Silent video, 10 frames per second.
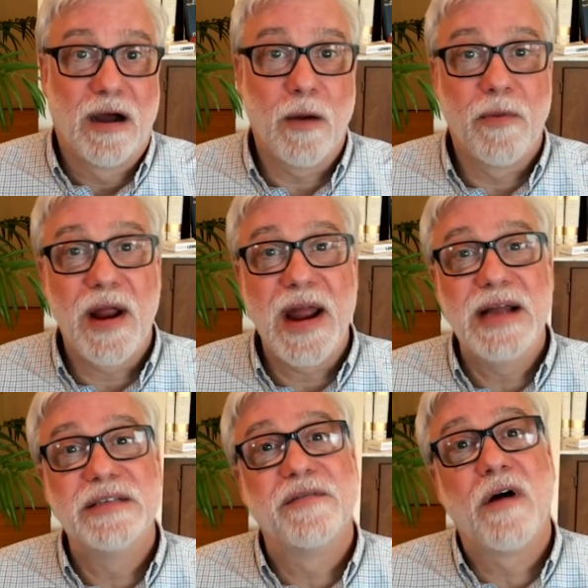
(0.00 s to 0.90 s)
Our
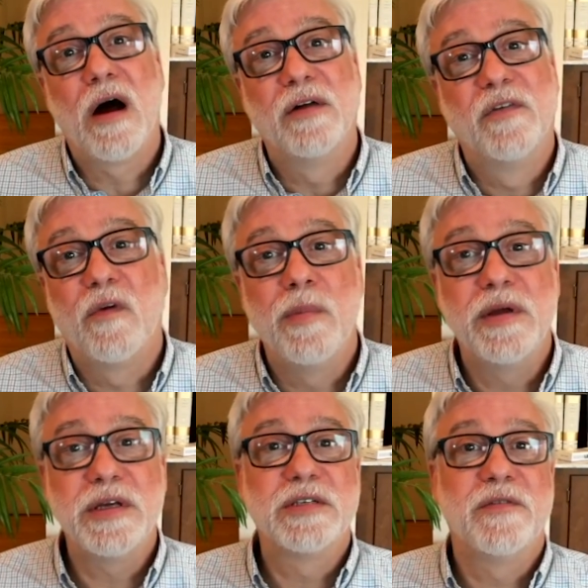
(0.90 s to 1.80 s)
brains evolved over
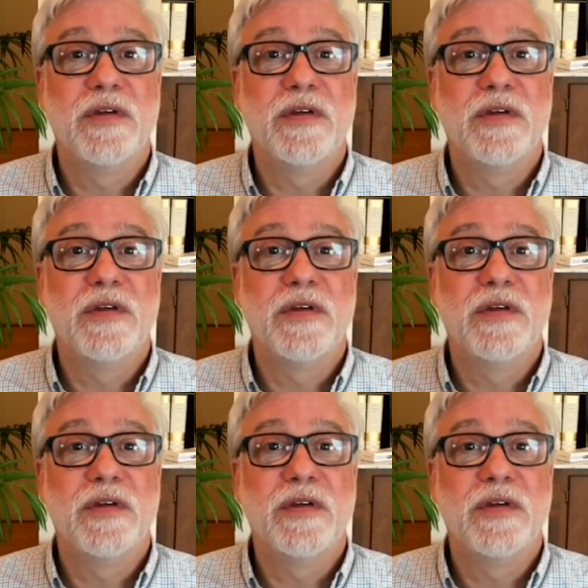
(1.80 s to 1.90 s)
millions of